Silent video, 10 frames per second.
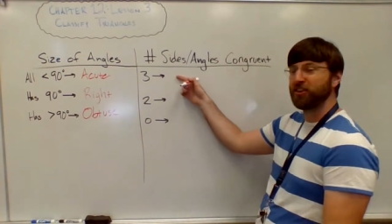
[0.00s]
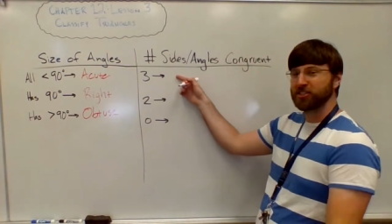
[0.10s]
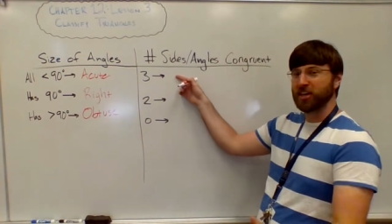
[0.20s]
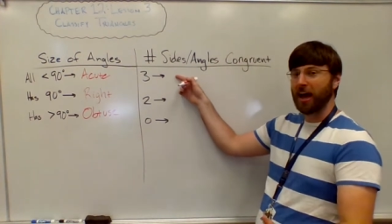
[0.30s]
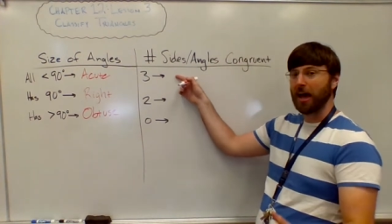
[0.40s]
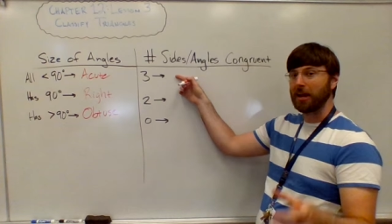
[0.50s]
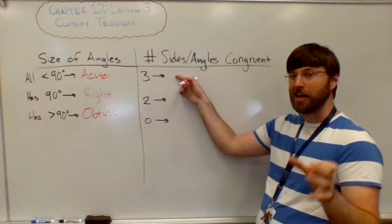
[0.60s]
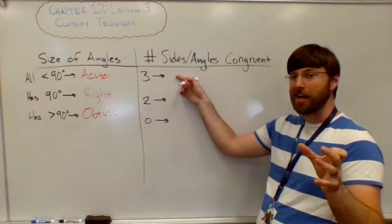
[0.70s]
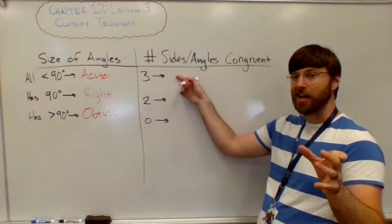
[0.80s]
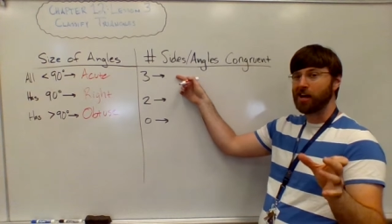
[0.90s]
it's got
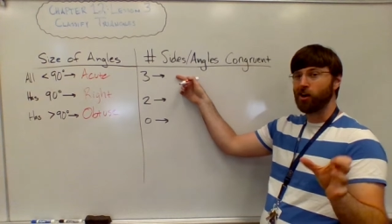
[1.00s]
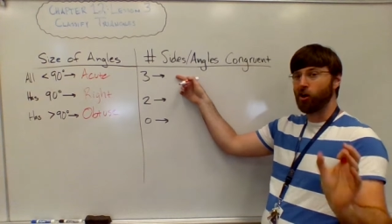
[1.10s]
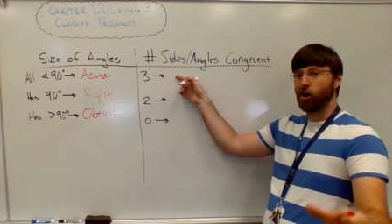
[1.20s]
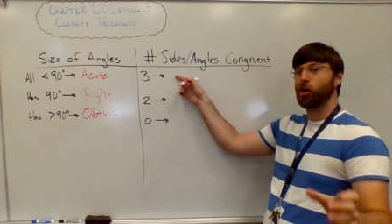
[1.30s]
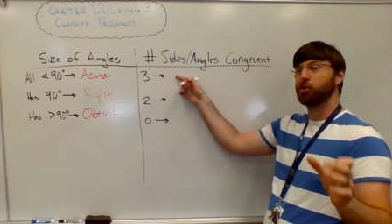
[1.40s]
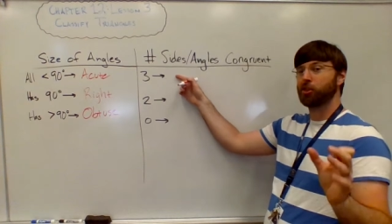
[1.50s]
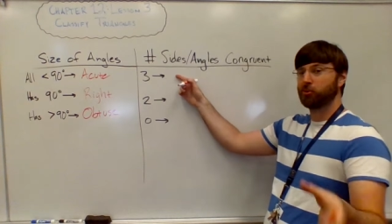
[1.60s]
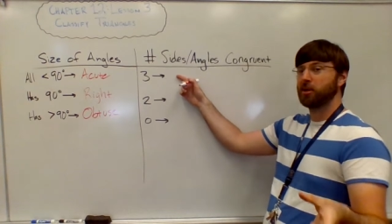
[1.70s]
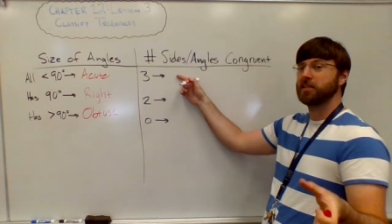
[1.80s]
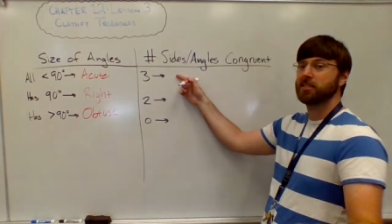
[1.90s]
all
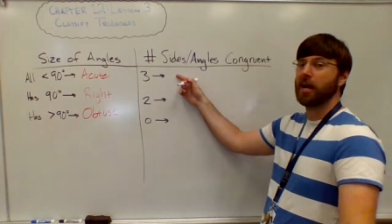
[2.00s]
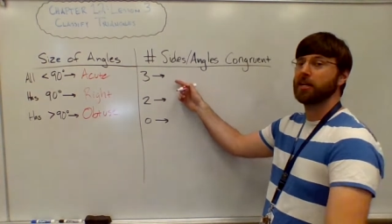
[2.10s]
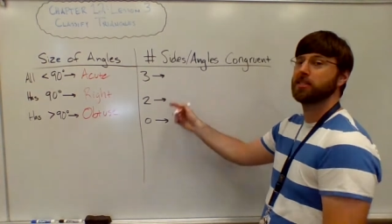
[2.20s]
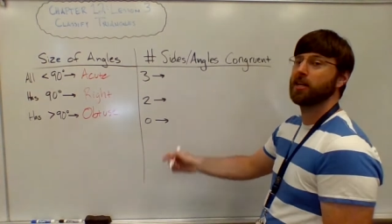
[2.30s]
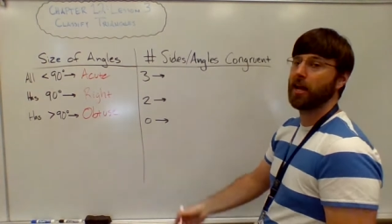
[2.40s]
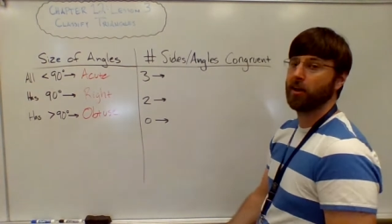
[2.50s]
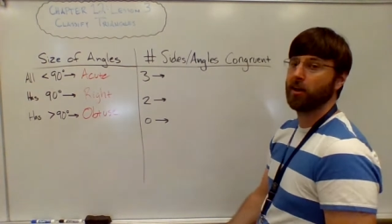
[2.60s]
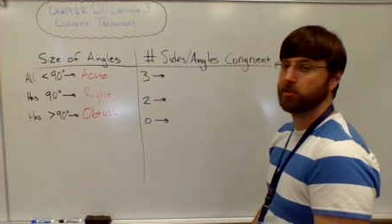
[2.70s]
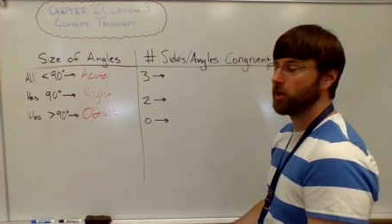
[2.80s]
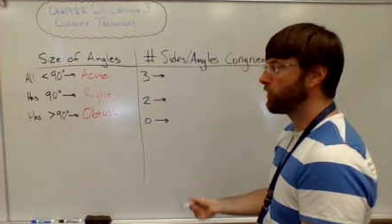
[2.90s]
3 sides and
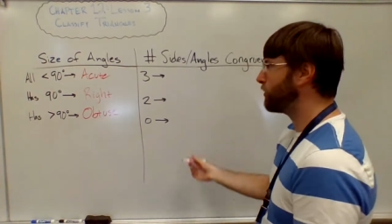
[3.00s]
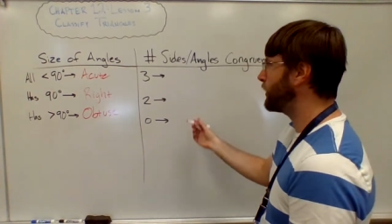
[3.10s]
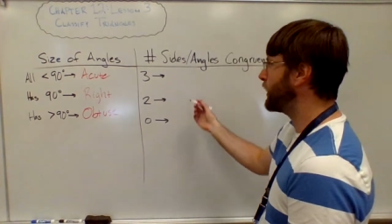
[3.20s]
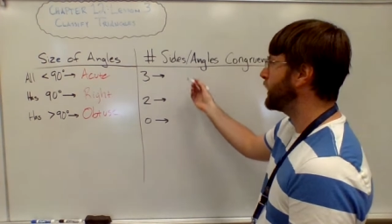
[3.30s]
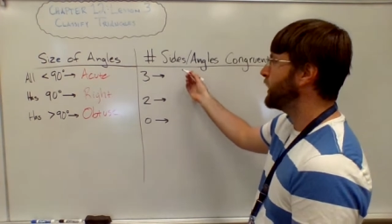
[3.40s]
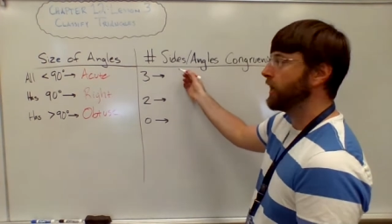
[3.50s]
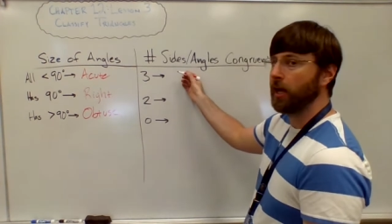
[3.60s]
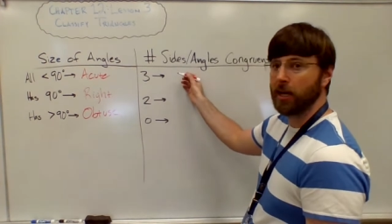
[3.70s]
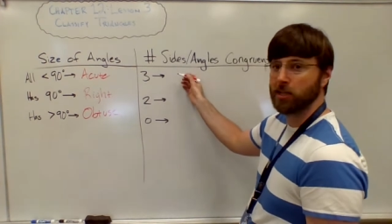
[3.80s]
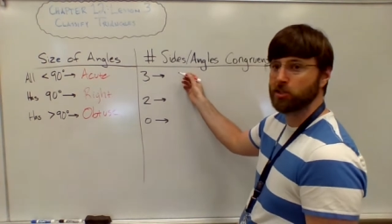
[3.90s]
angles congruent,
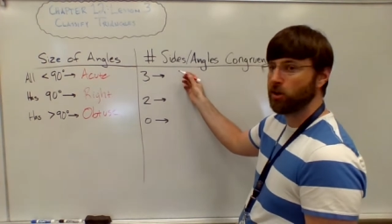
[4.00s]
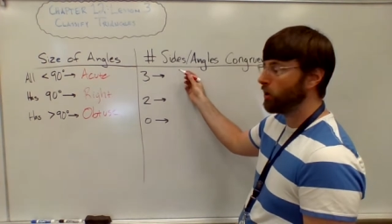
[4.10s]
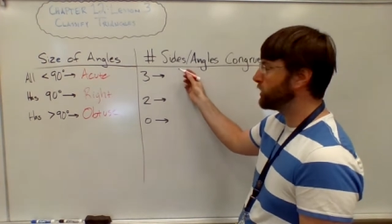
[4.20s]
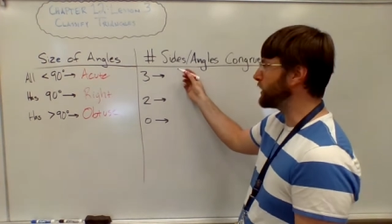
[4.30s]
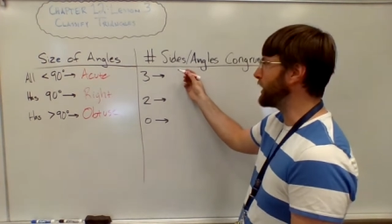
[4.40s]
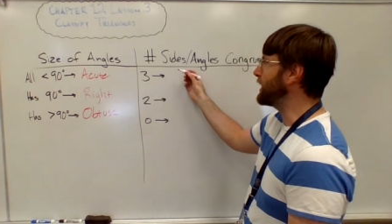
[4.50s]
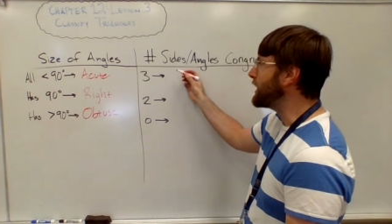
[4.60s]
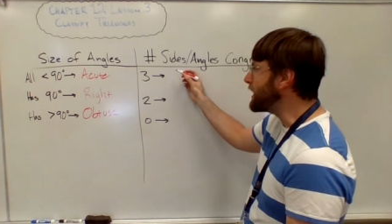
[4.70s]
it is called an